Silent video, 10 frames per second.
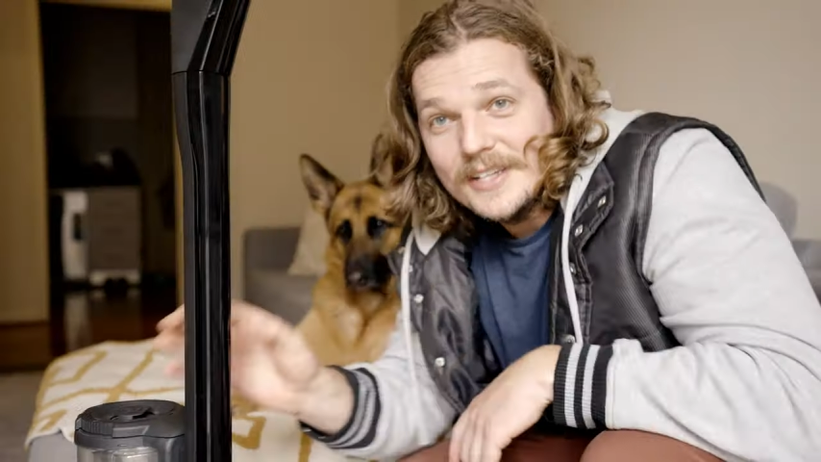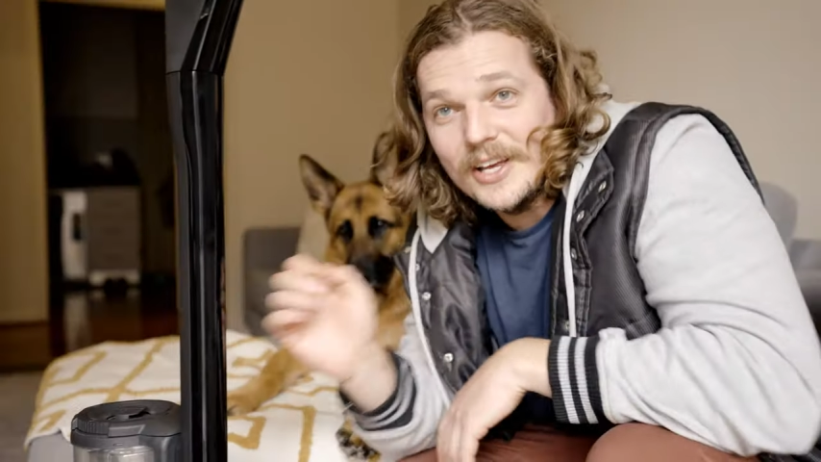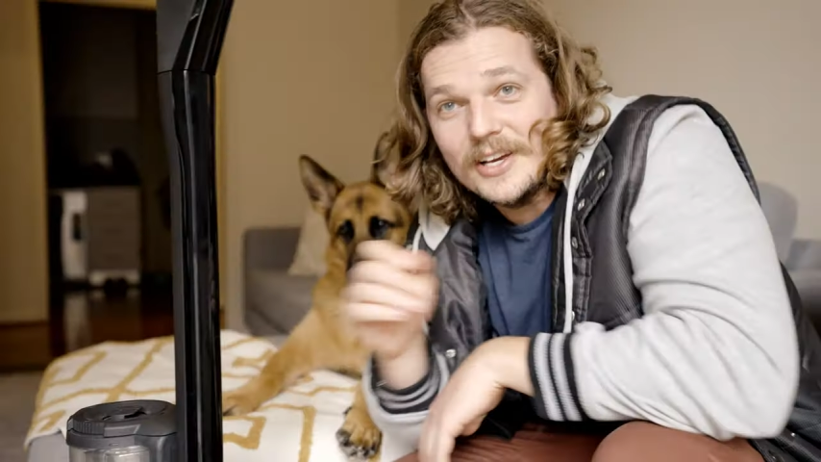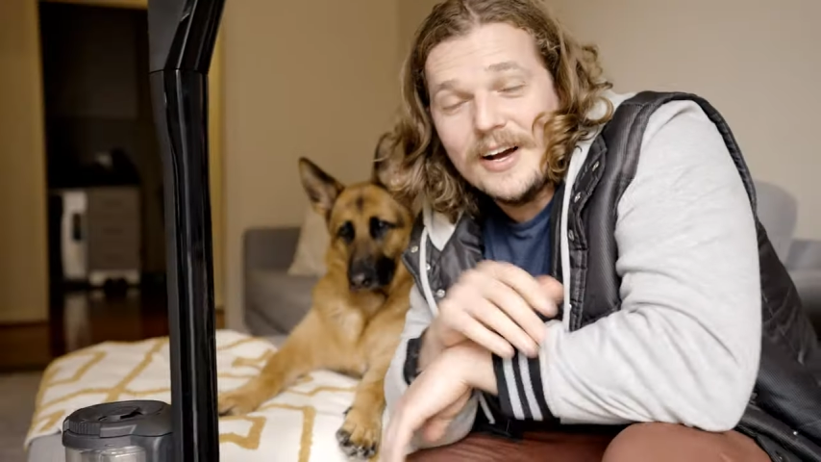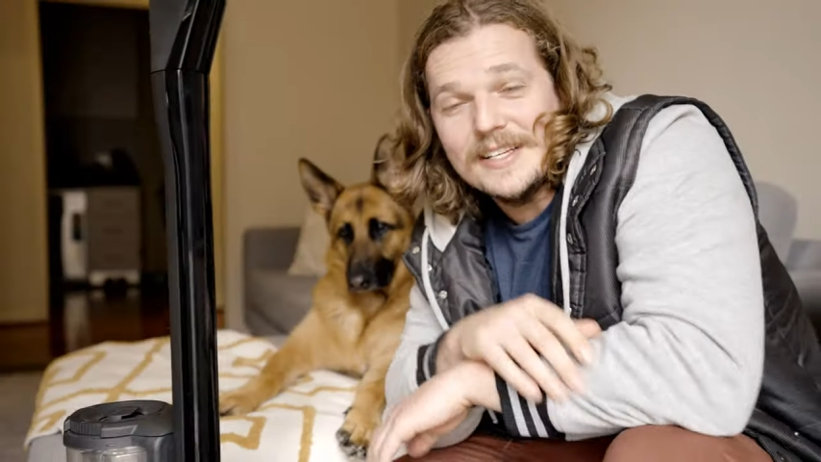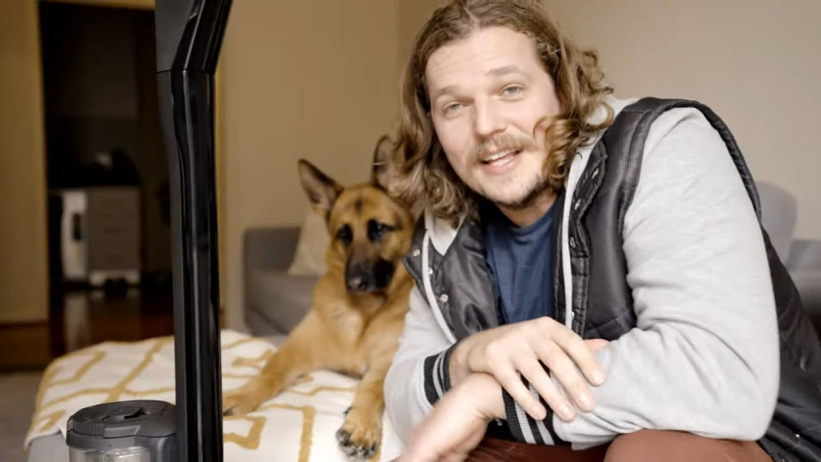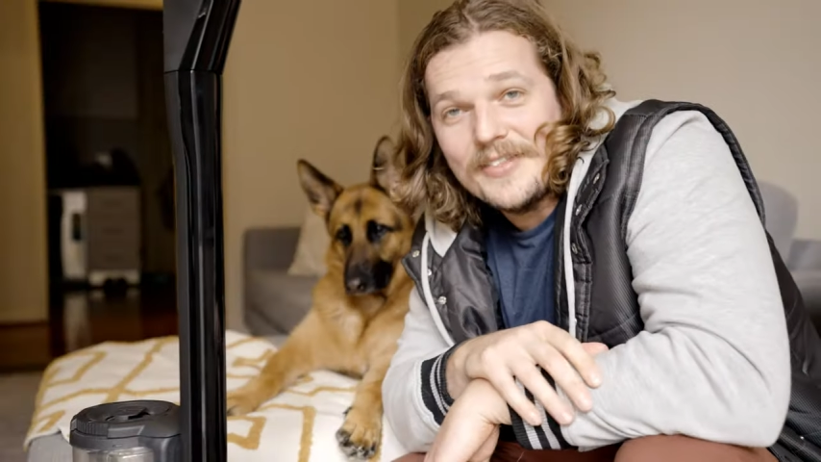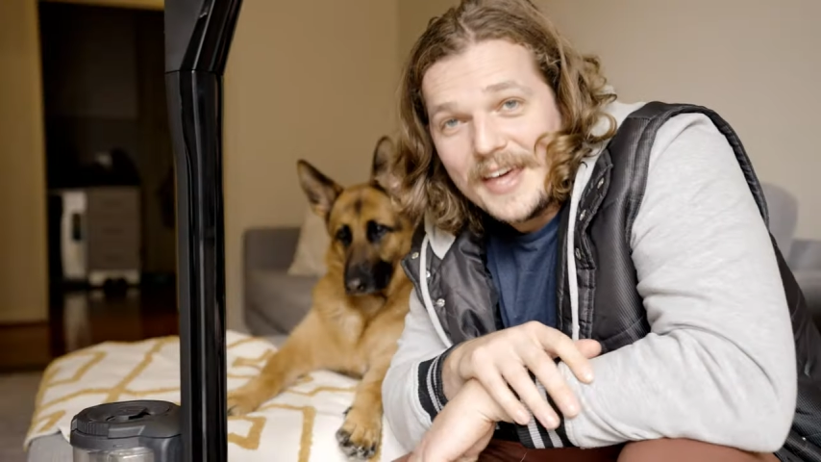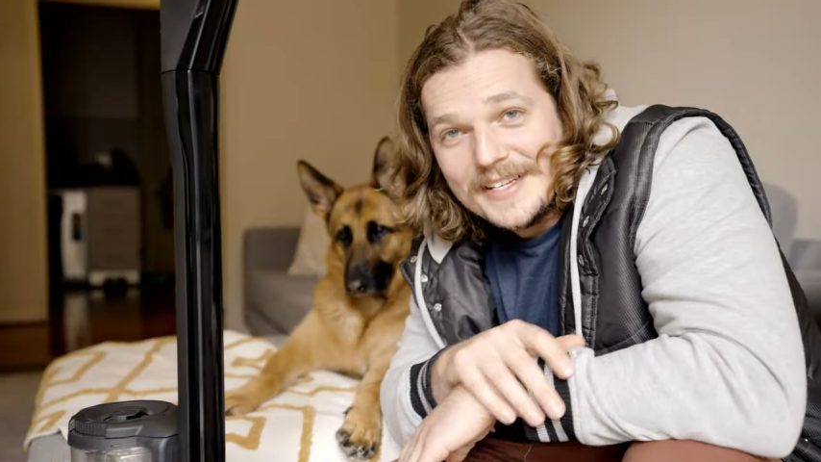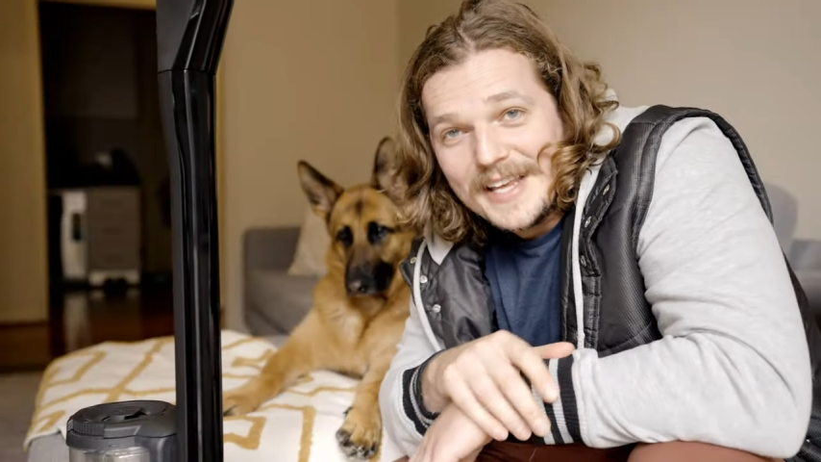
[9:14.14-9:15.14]
So guys,
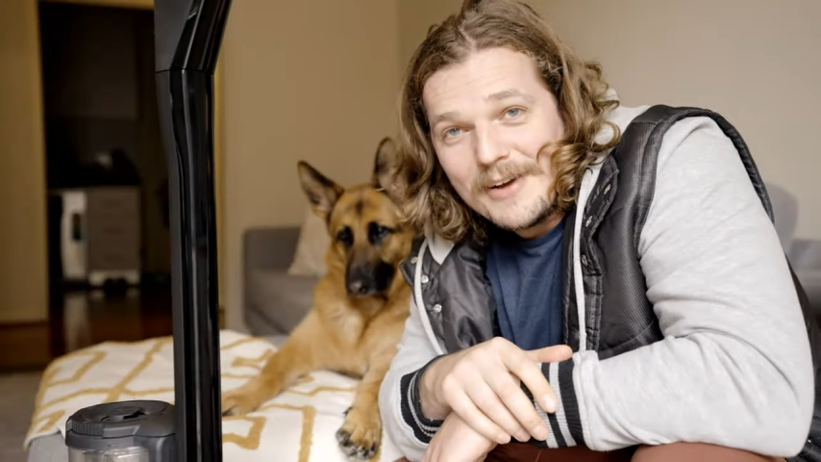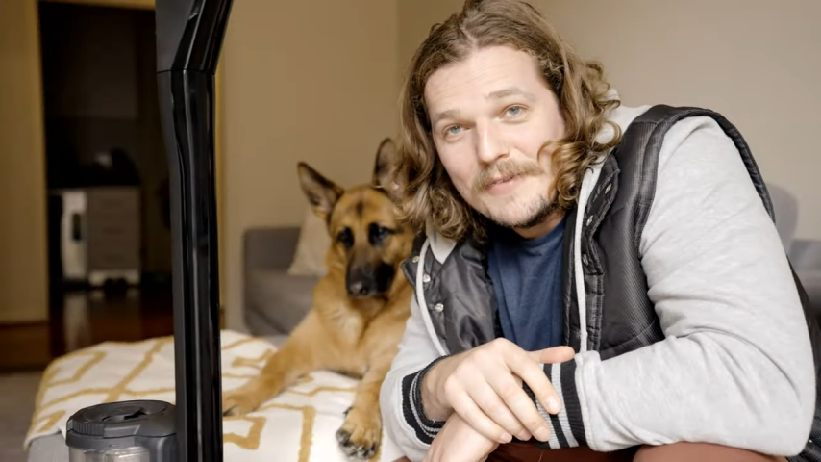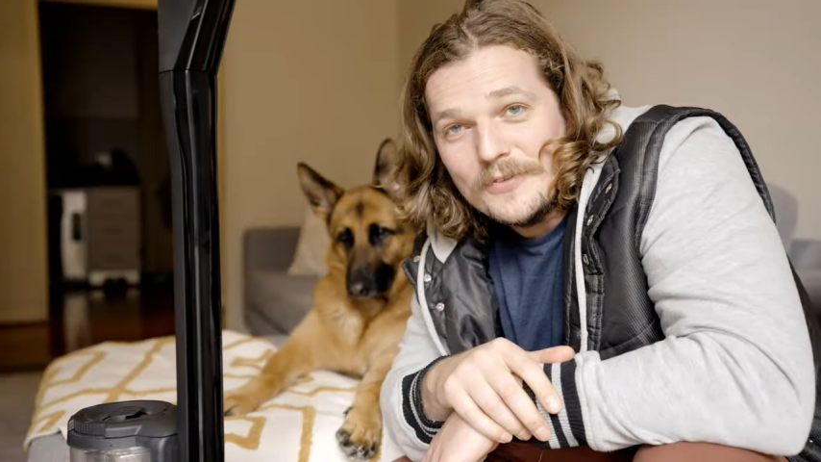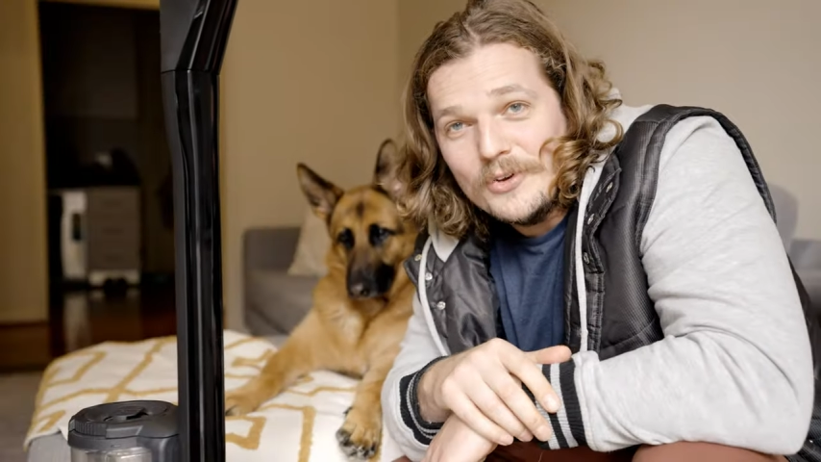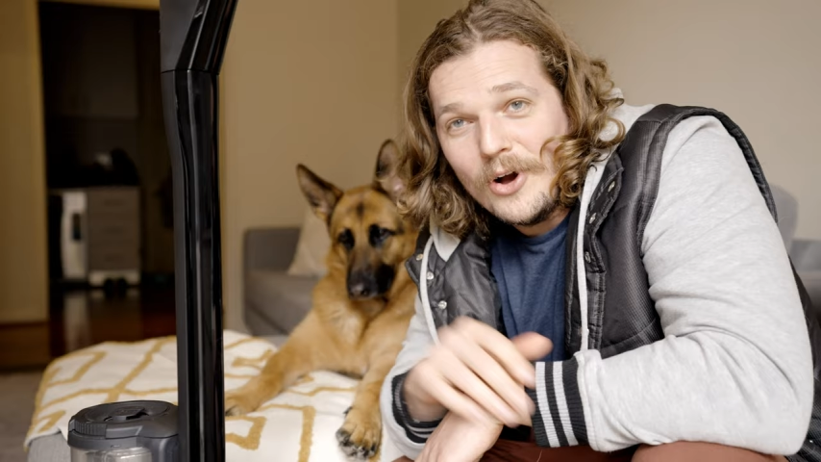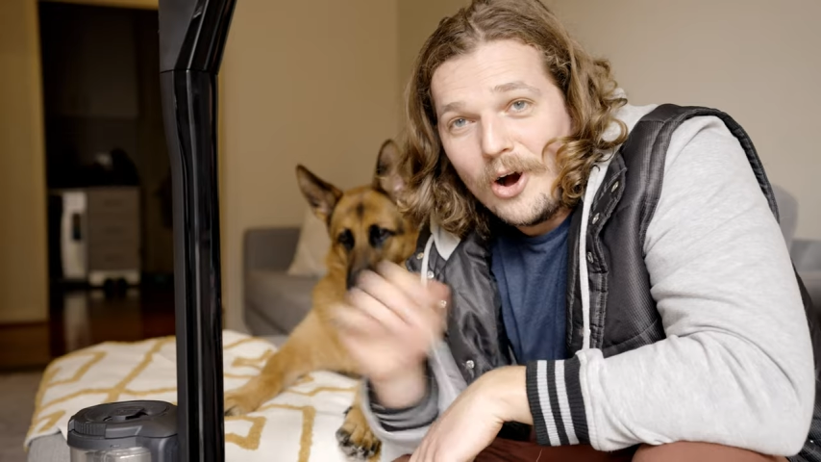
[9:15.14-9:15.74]
that is our review